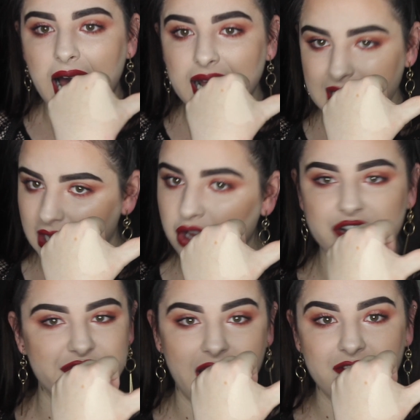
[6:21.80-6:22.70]
a lot
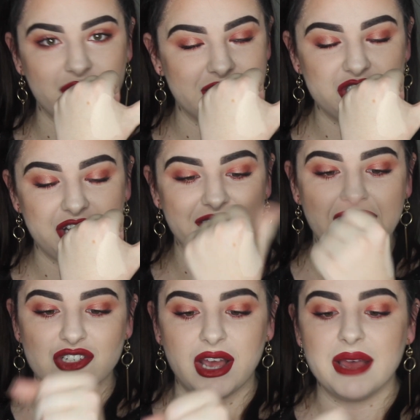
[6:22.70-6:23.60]
of coverage, and
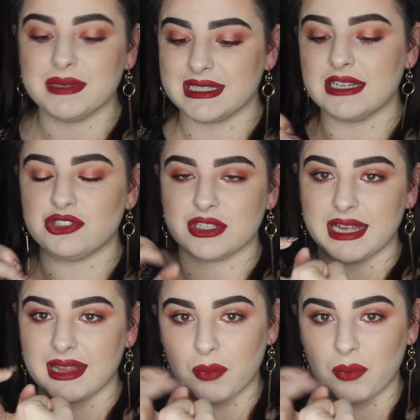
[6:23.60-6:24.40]
that it was literally